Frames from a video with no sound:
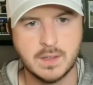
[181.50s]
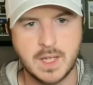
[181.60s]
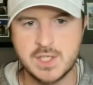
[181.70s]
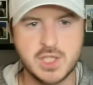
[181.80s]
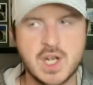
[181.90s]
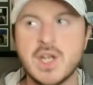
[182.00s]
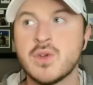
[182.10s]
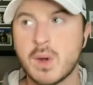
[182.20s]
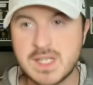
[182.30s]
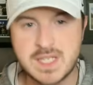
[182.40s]
and just
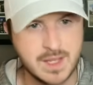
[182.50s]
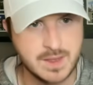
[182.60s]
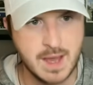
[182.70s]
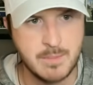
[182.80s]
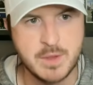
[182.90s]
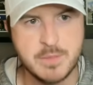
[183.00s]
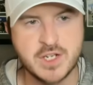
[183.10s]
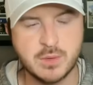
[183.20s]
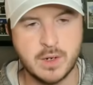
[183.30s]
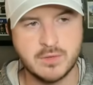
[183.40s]
anointing them the
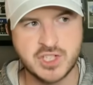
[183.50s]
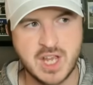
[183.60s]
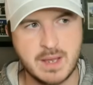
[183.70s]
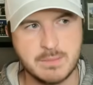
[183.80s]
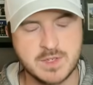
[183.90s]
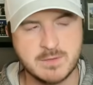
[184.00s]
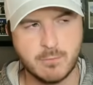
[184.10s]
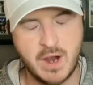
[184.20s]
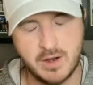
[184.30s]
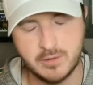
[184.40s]
Big 12 champs?
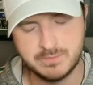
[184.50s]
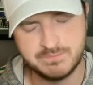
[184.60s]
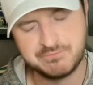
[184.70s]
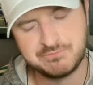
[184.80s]
Well,